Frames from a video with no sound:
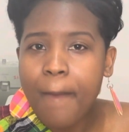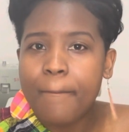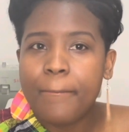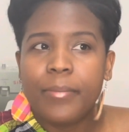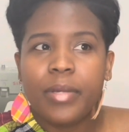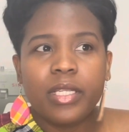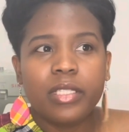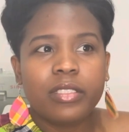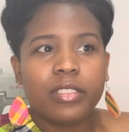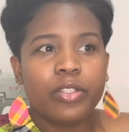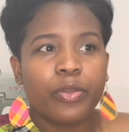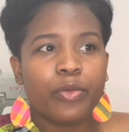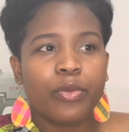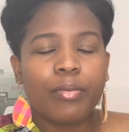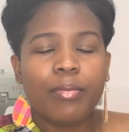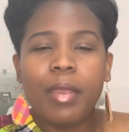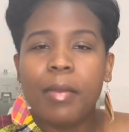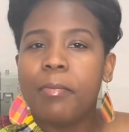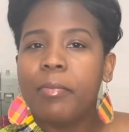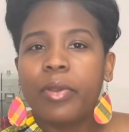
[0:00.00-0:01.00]
But
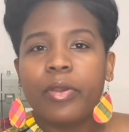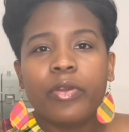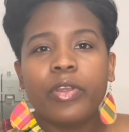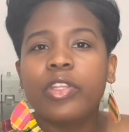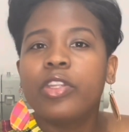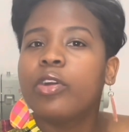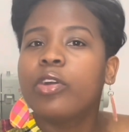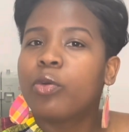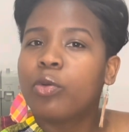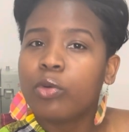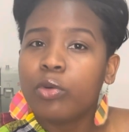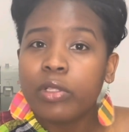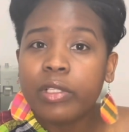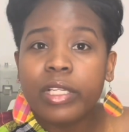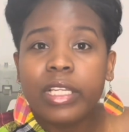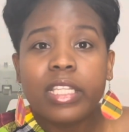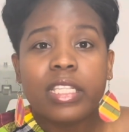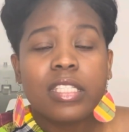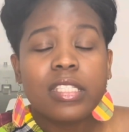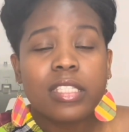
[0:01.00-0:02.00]
remembering your goal
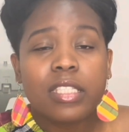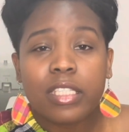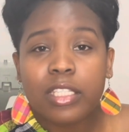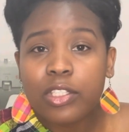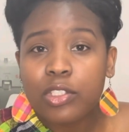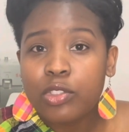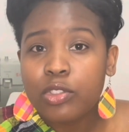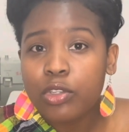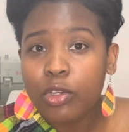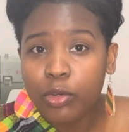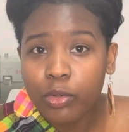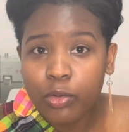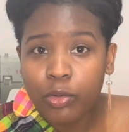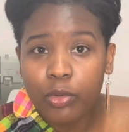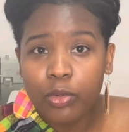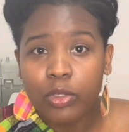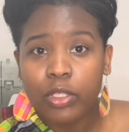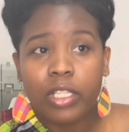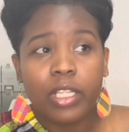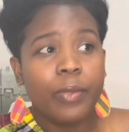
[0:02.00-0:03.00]
and sticking to your
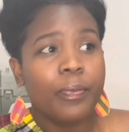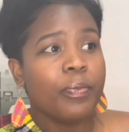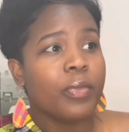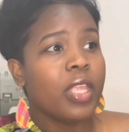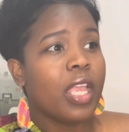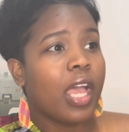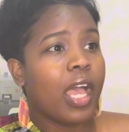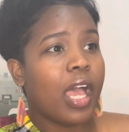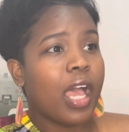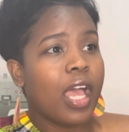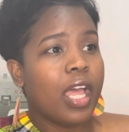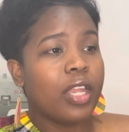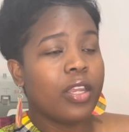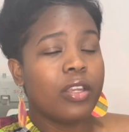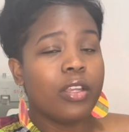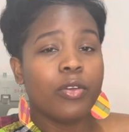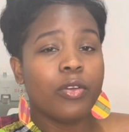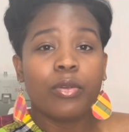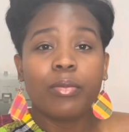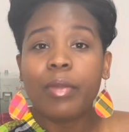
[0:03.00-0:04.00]
goal and
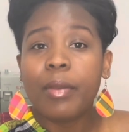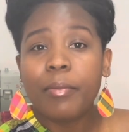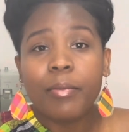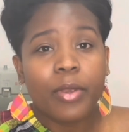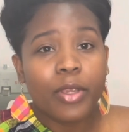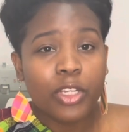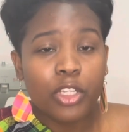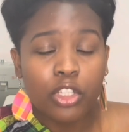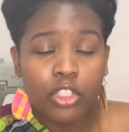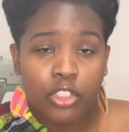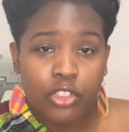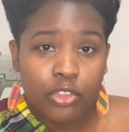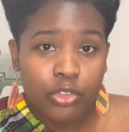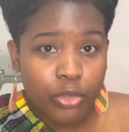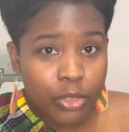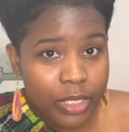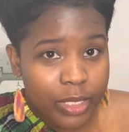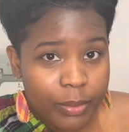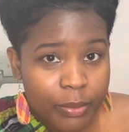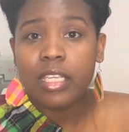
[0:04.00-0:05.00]
remembering your
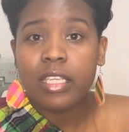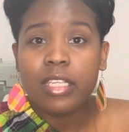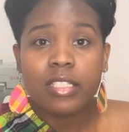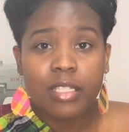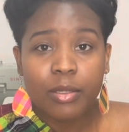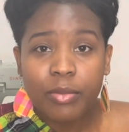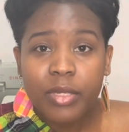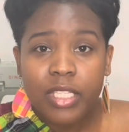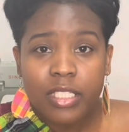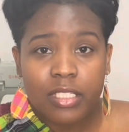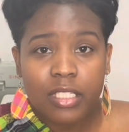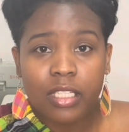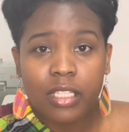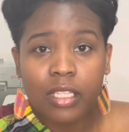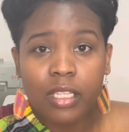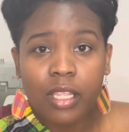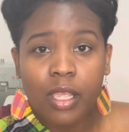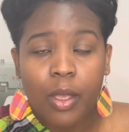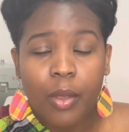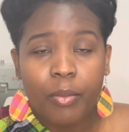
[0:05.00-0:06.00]
dream is
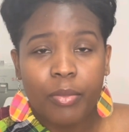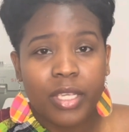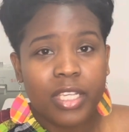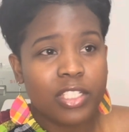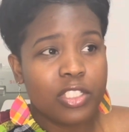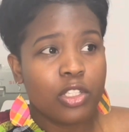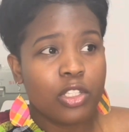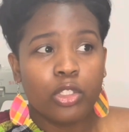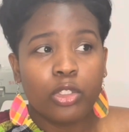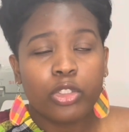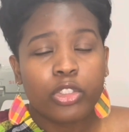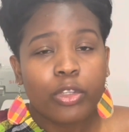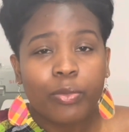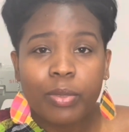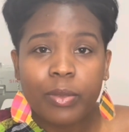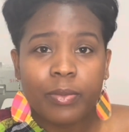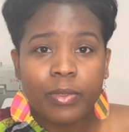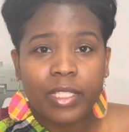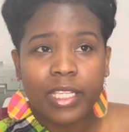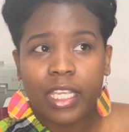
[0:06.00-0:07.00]
amazing, because a lot of
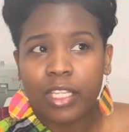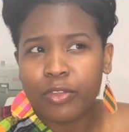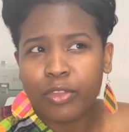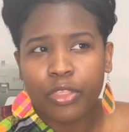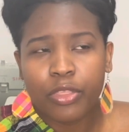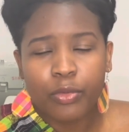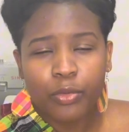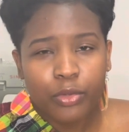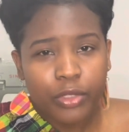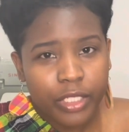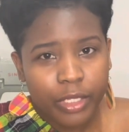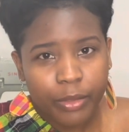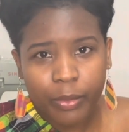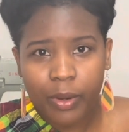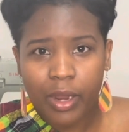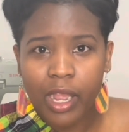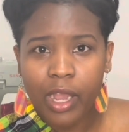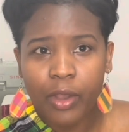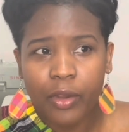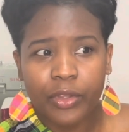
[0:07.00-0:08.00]
people get thrown
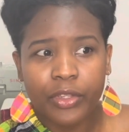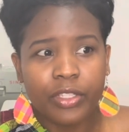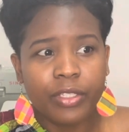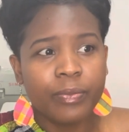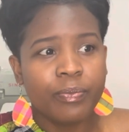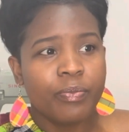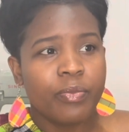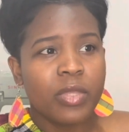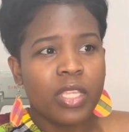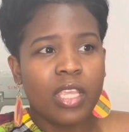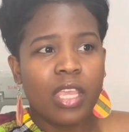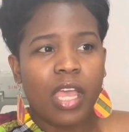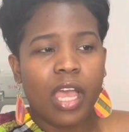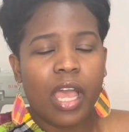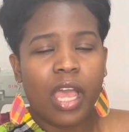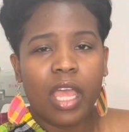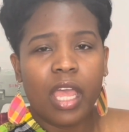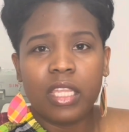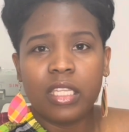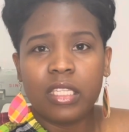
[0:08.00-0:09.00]
around
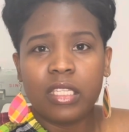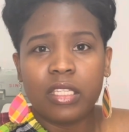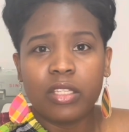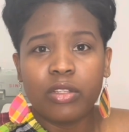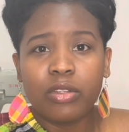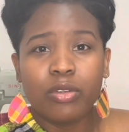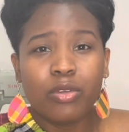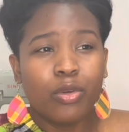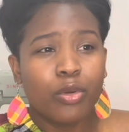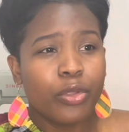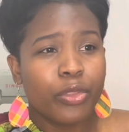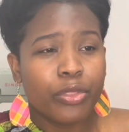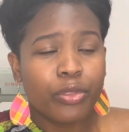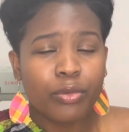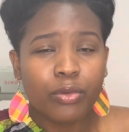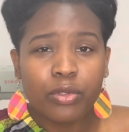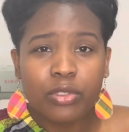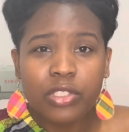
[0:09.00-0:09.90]
and go through